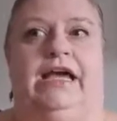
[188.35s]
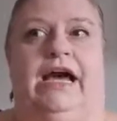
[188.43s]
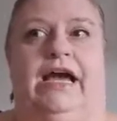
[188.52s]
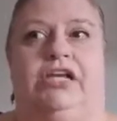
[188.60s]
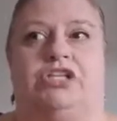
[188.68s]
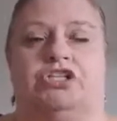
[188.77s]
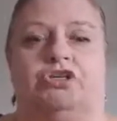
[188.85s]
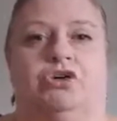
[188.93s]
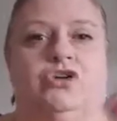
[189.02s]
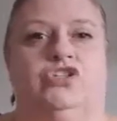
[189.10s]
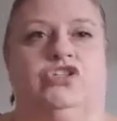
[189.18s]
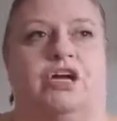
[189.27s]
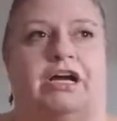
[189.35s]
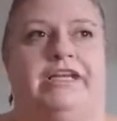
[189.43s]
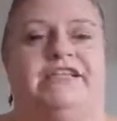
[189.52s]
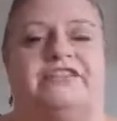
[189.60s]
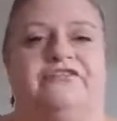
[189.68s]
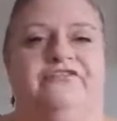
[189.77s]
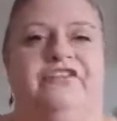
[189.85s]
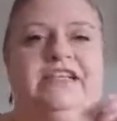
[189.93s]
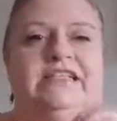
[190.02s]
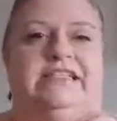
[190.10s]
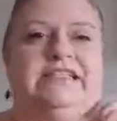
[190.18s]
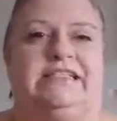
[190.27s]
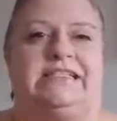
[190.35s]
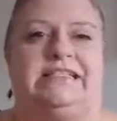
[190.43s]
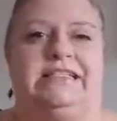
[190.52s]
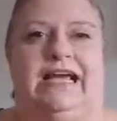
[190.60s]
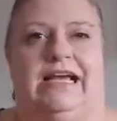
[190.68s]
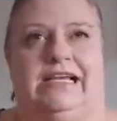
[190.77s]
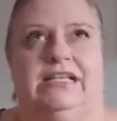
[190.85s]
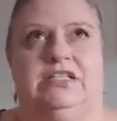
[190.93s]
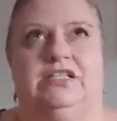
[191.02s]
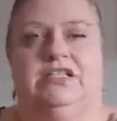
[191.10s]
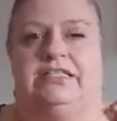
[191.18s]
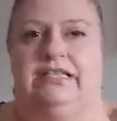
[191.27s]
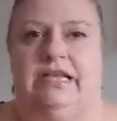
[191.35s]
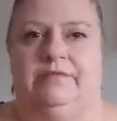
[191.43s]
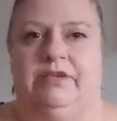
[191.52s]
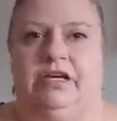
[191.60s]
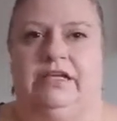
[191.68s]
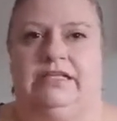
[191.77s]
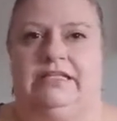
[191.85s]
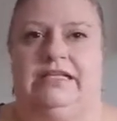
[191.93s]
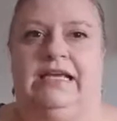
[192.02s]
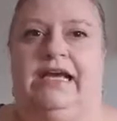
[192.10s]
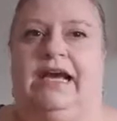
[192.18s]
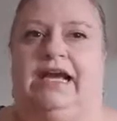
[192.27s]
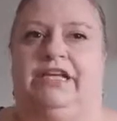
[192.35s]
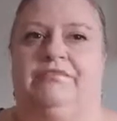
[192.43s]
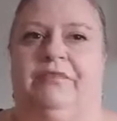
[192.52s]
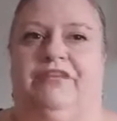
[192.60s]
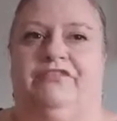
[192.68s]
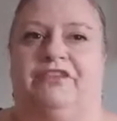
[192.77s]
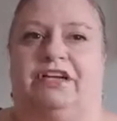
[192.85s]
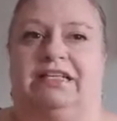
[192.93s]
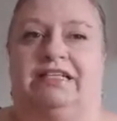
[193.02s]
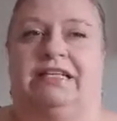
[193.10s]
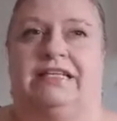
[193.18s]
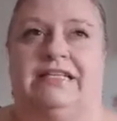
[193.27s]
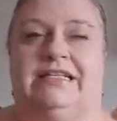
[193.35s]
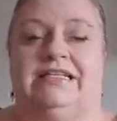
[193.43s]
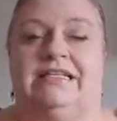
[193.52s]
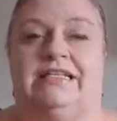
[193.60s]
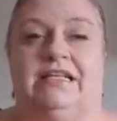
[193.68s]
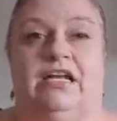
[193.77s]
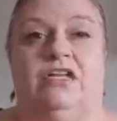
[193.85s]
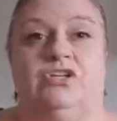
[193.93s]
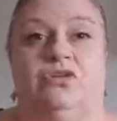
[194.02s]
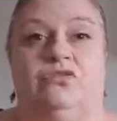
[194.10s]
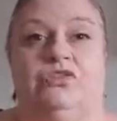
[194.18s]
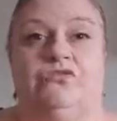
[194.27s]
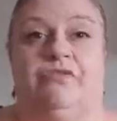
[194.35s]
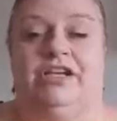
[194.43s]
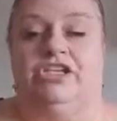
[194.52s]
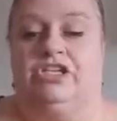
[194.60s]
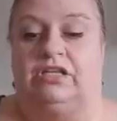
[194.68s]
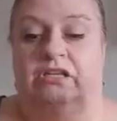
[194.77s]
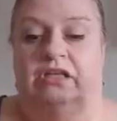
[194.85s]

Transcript: and you're trying to fix it exactly to the same colours, and you may find that there's a slight alteration,